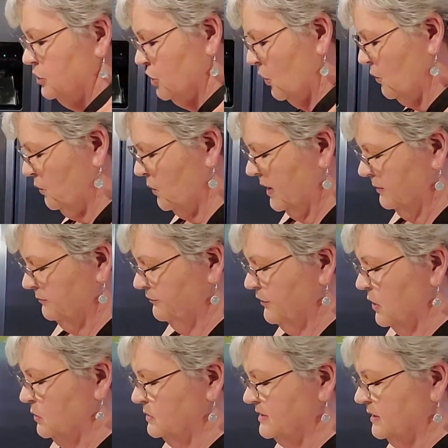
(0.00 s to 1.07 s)
don't want them
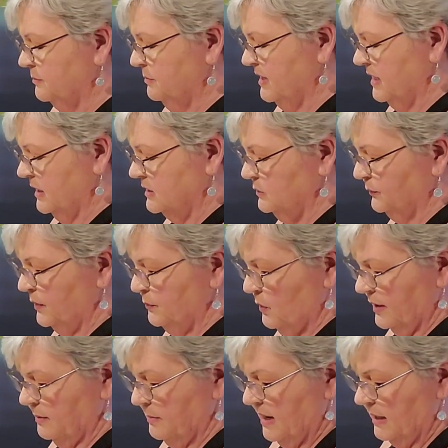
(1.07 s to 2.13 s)
frozen because we
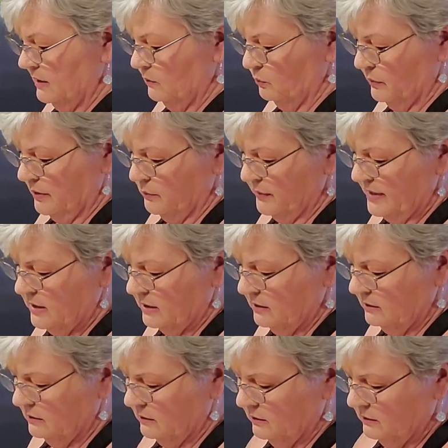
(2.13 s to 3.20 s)
want to make it where we
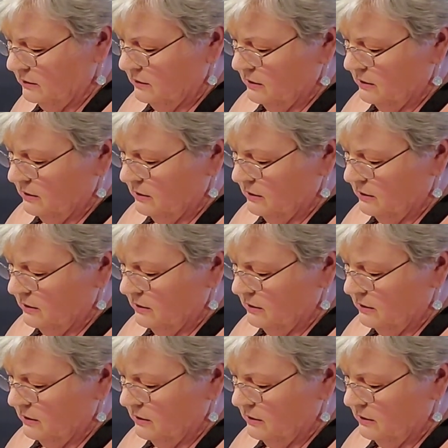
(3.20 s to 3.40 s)
can